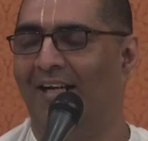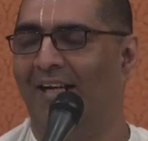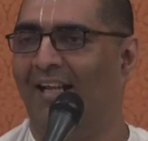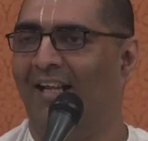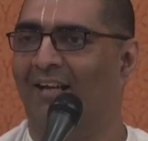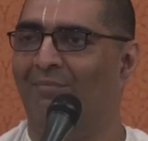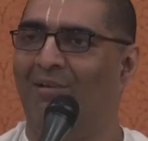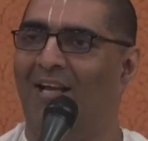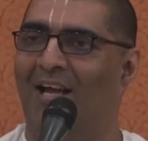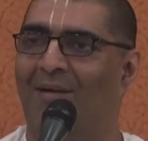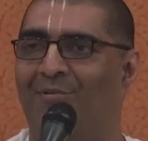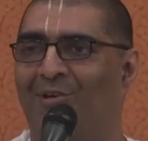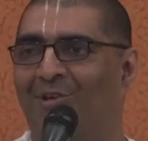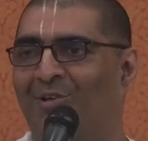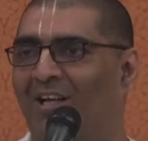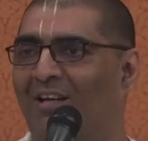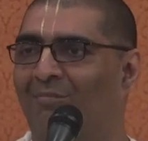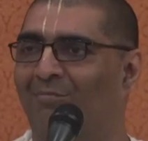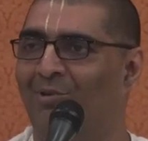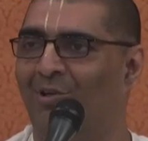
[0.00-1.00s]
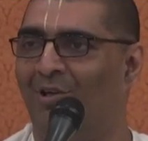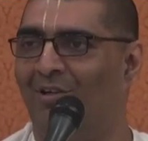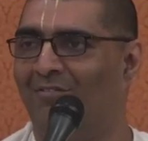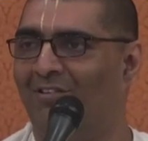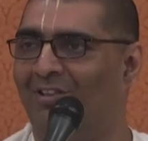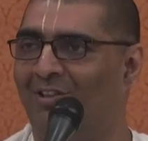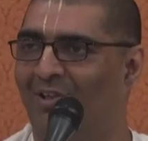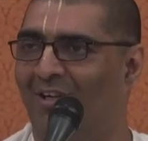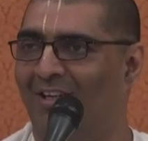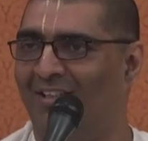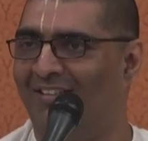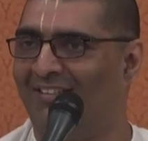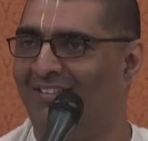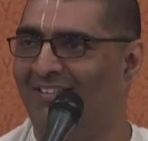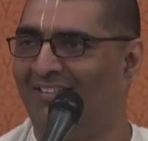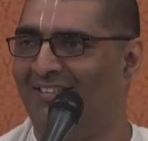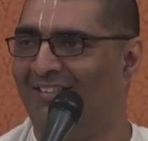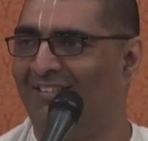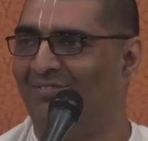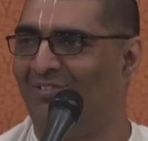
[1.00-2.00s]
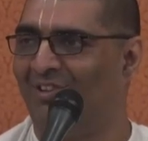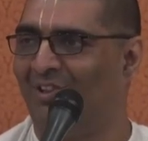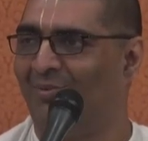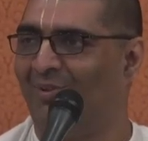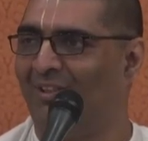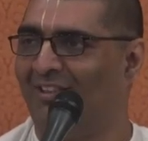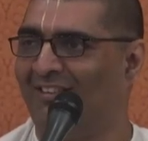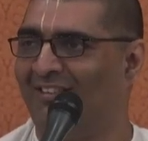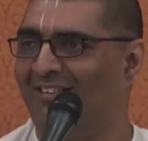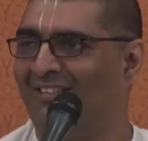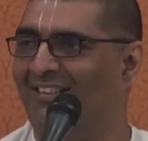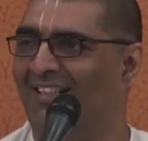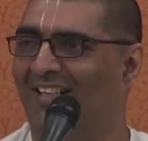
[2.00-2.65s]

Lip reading: And I'll be happy to help you all with your questions